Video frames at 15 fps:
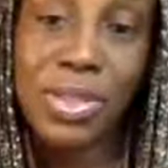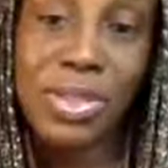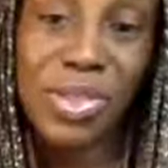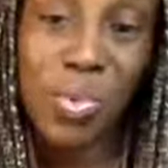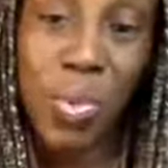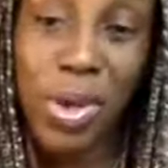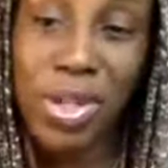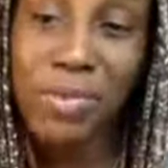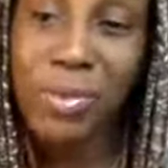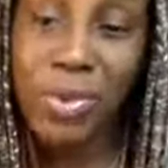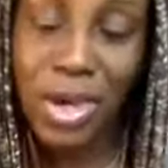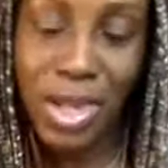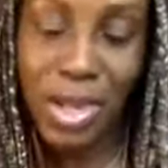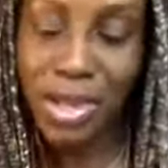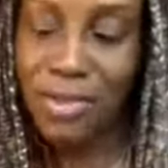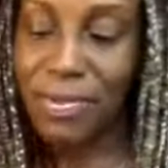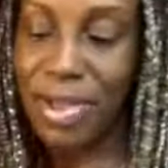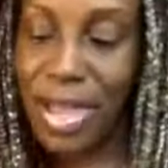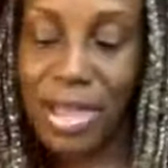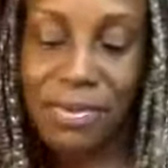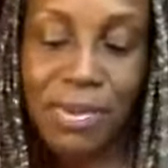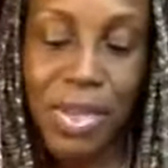on this $24.95.
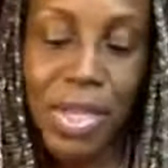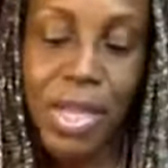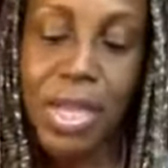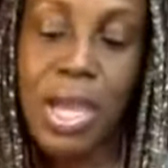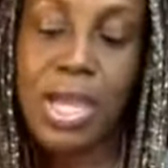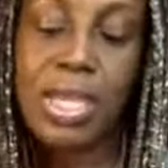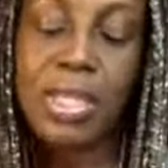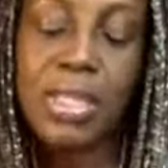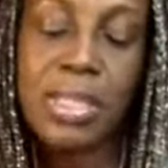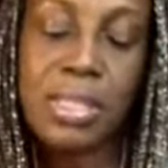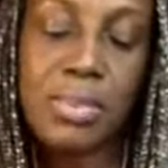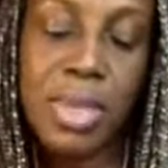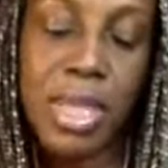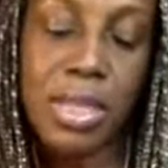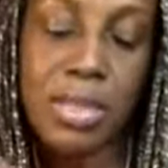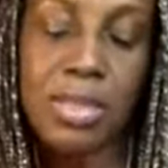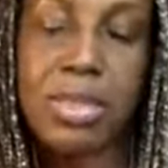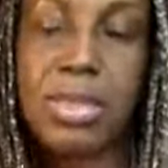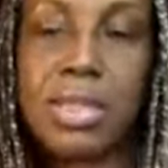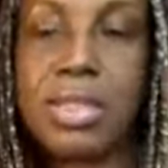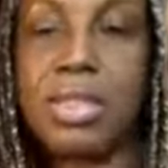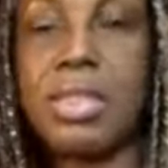It
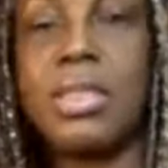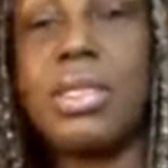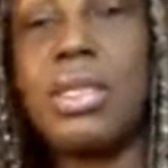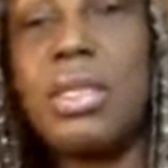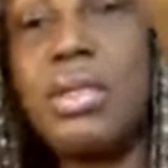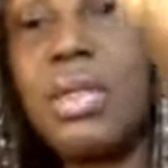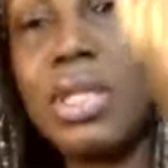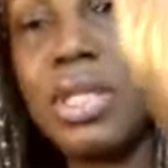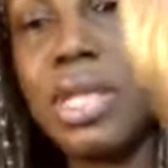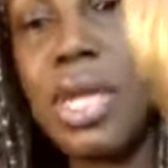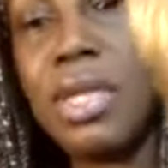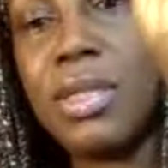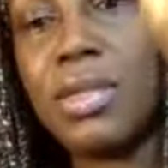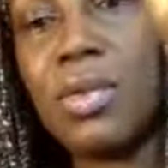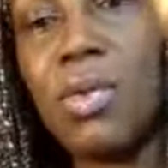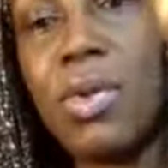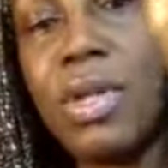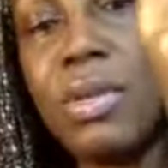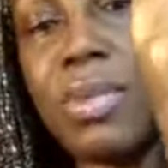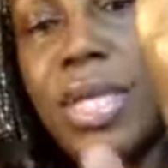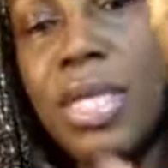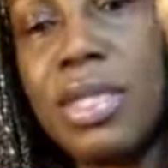smells. You could tell it's
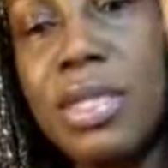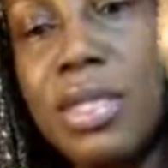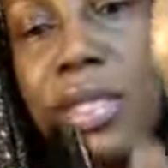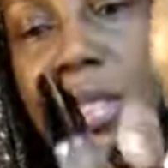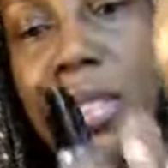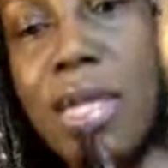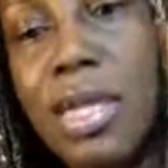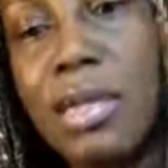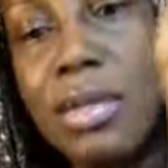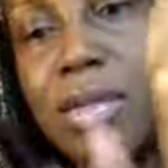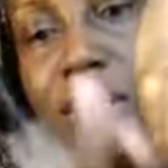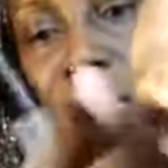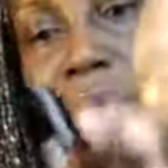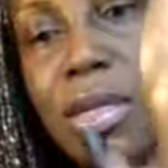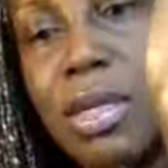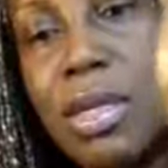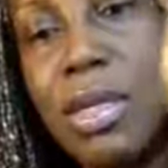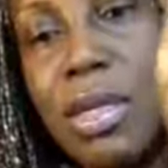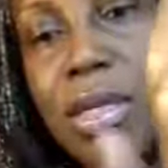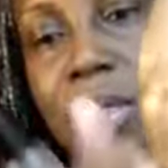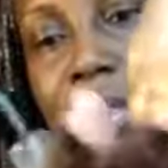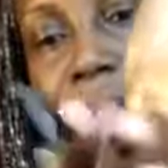oil based. Look at
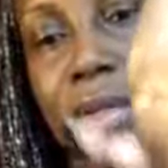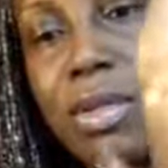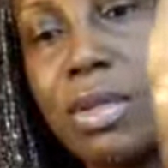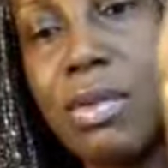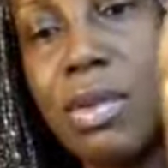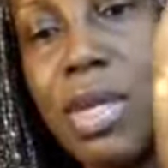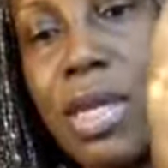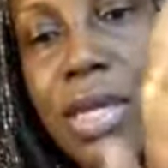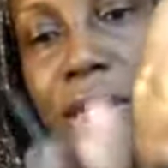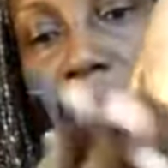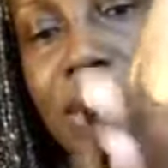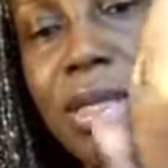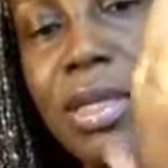that. Right?